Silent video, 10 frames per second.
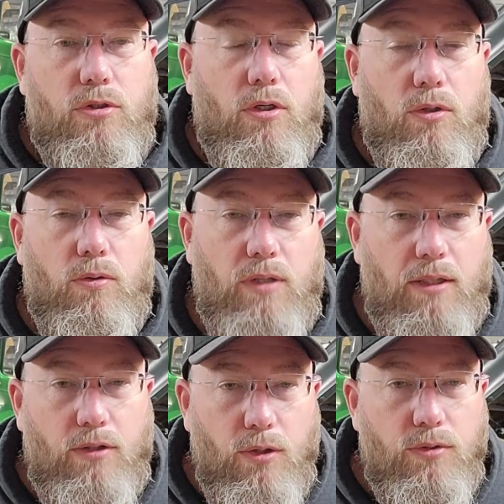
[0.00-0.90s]
so
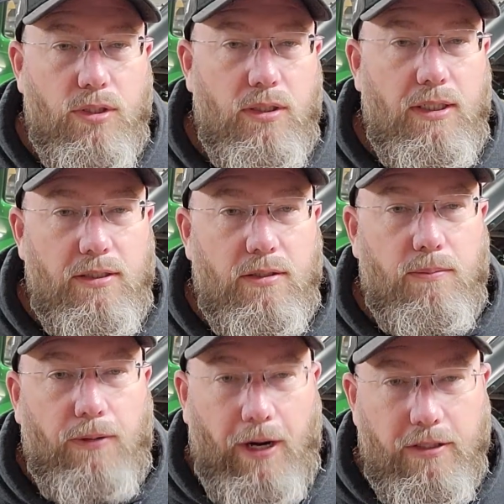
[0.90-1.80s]
got those at a decent
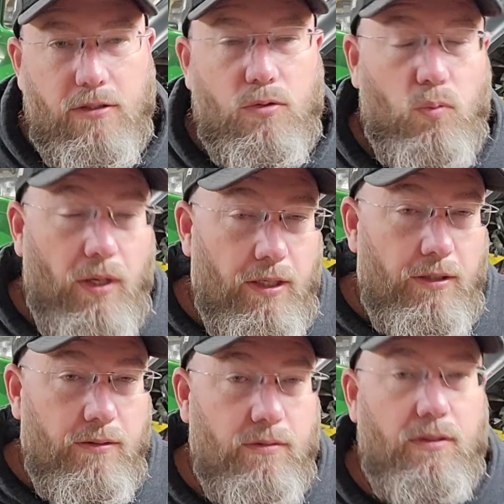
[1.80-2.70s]
price as well.